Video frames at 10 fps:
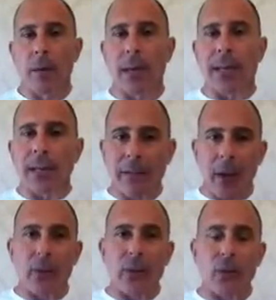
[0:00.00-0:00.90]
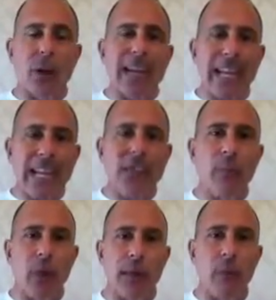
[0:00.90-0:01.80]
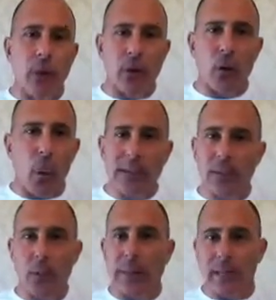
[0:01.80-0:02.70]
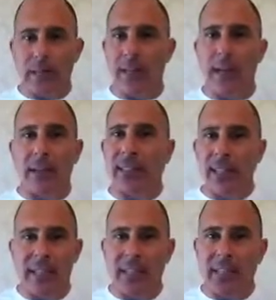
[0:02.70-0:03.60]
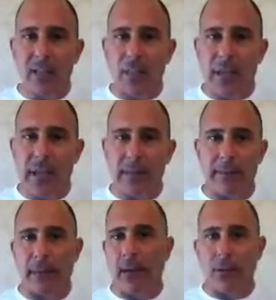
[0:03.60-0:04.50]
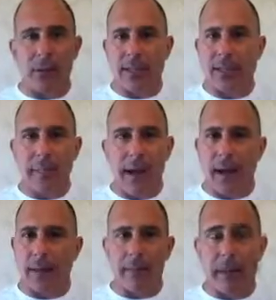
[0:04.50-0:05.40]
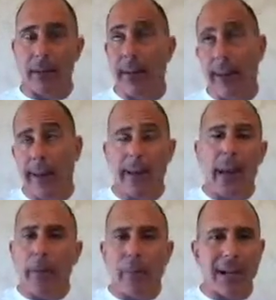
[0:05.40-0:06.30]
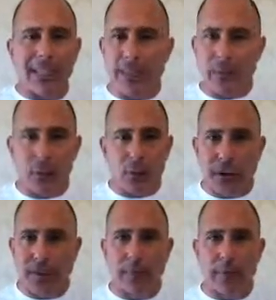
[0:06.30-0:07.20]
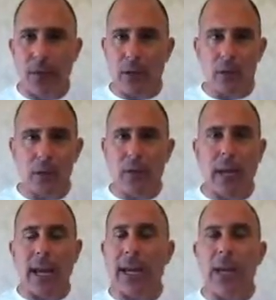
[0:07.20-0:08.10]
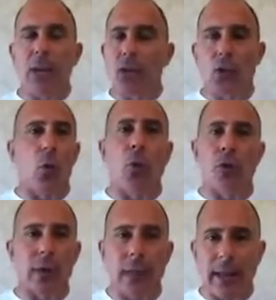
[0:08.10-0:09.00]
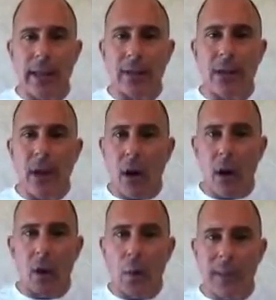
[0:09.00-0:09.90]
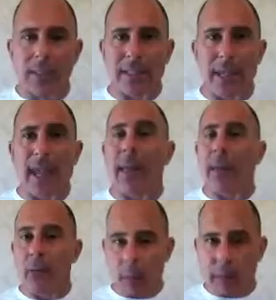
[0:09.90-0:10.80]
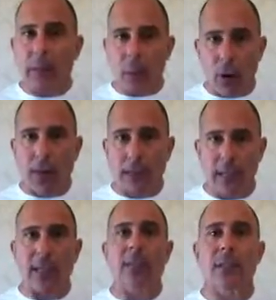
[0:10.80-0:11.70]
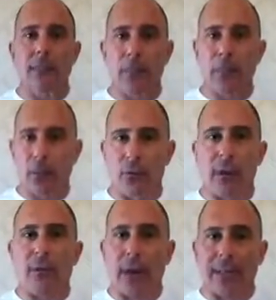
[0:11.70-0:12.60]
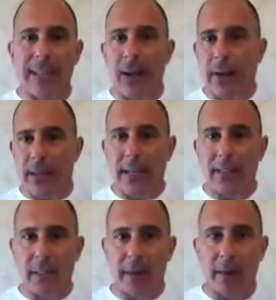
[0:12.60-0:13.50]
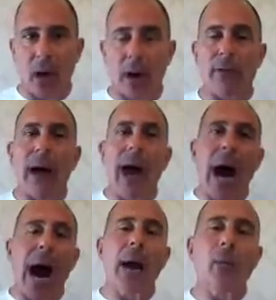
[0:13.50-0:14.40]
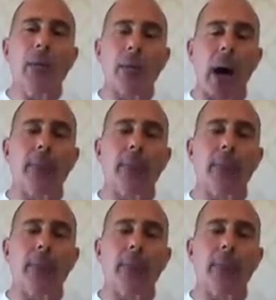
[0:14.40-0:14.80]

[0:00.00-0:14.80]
But if I was going to train each body part twice a week, let's say on a 6-day split, chest and back on Monday, biceps and triceps on Tuesday, shoulders and legs on Wednesday, and then repeat the process Thursday, Friday, Saturday, take Sunday off, I would